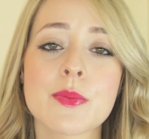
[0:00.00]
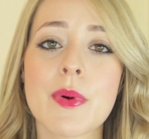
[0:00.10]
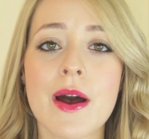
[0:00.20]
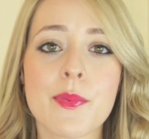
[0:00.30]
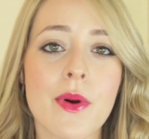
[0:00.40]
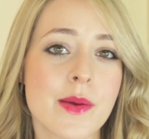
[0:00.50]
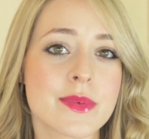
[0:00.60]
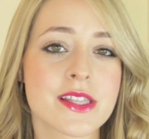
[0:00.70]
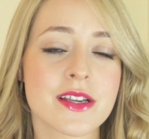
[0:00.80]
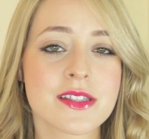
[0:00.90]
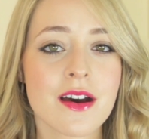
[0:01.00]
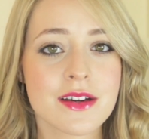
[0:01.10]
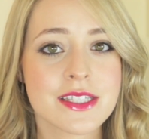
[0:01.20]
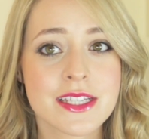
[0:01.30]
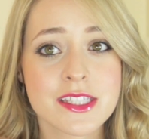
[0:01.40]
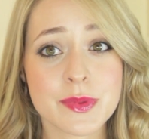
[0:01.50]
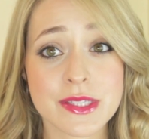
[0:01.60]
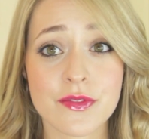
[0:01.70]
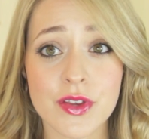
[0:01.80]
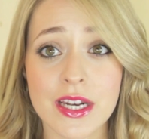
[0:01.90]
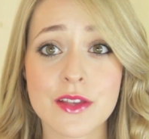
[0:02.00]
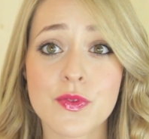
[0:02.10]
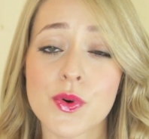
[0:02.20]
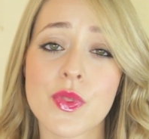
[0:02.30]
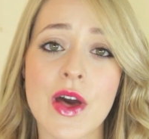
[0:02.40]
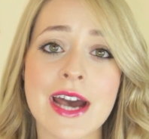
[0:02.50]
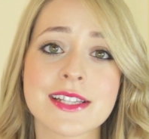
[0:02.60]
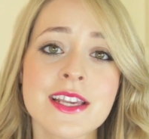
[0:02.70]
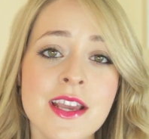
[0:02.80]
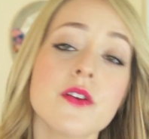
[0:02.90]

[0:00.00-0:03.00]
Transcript: can buy primers that are targeted specifically for that.